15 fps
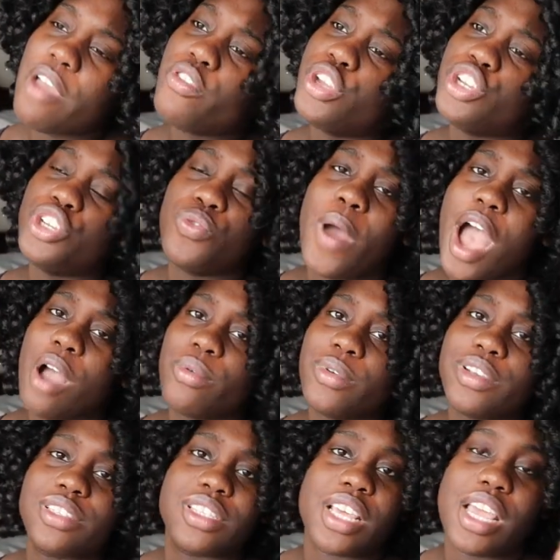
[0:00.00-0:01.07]
every two
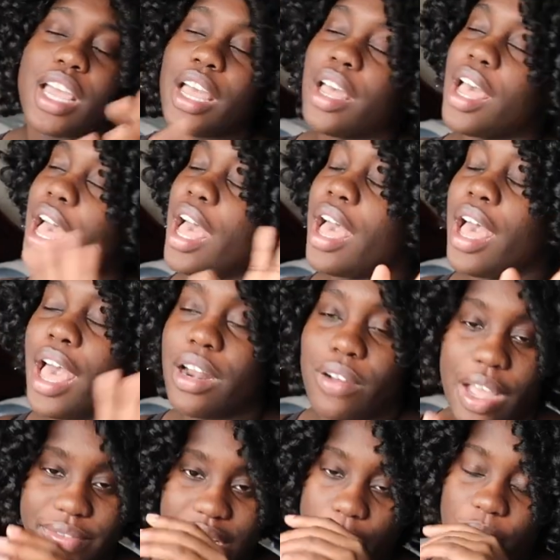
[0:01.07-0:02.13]
hours thing. I I don't
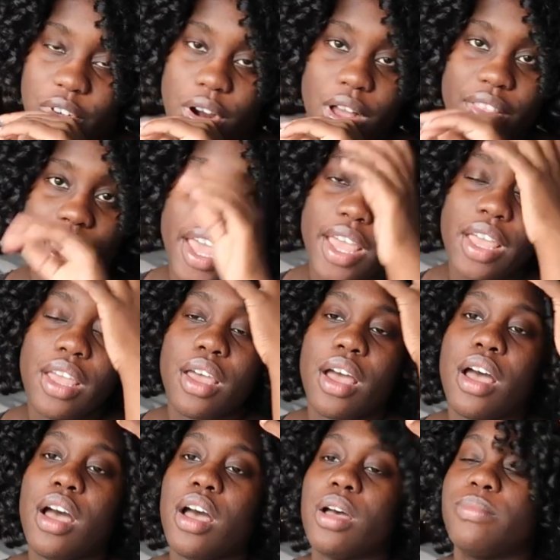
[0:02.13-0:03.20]
have time for all that.
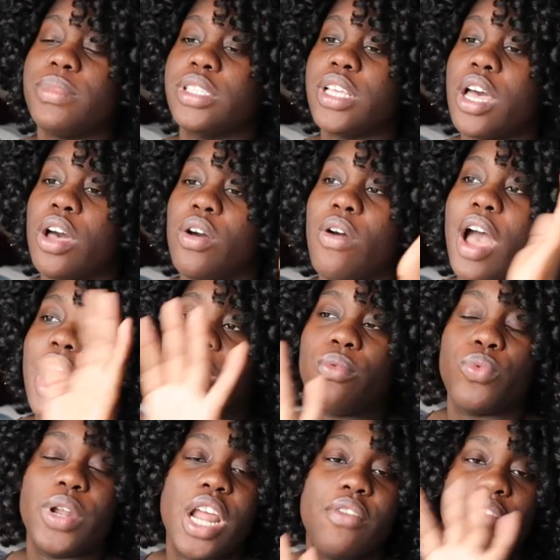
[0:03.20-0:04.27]
Um, so uh,
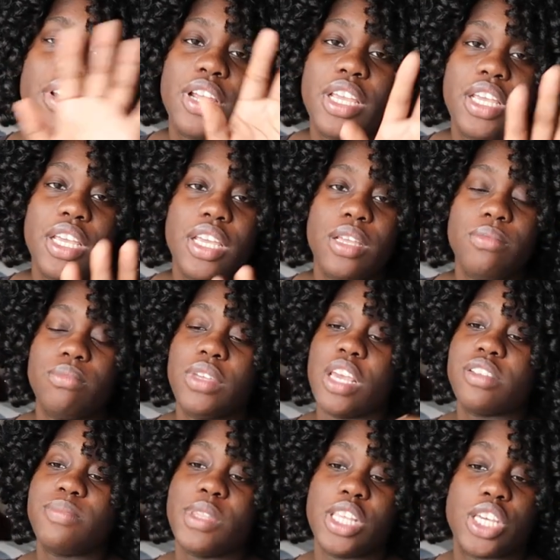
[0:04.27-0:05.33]
whenever he
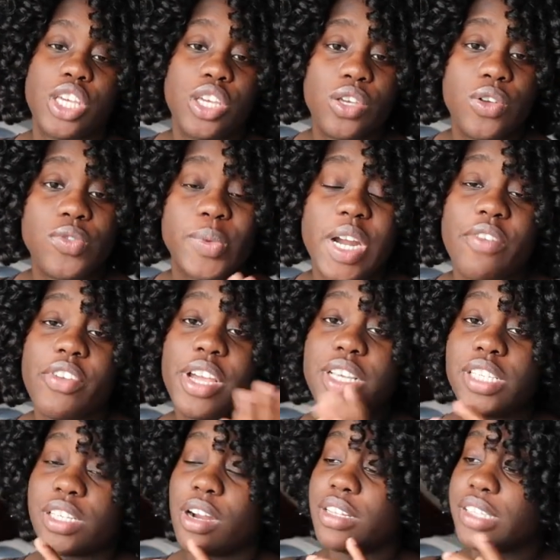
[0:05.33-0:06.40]
gives me the cues, whenever he
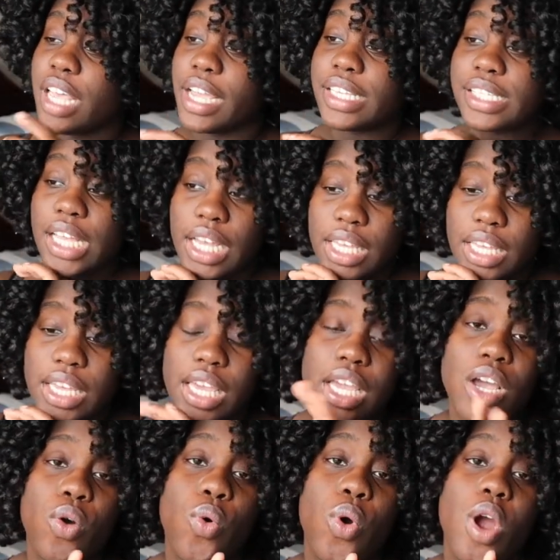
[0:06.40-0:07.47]
starts like
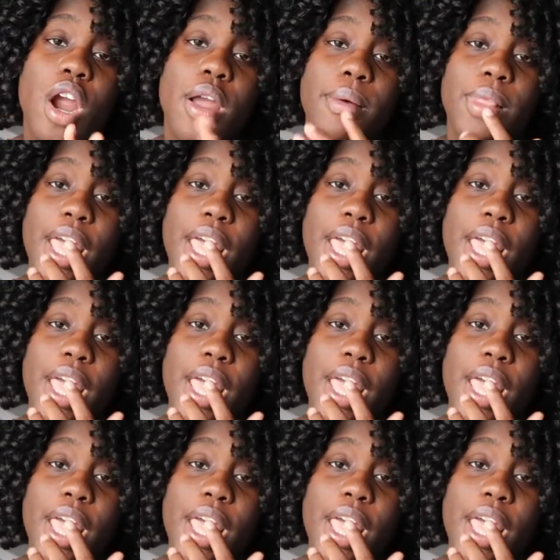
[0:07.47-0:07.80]
sucking or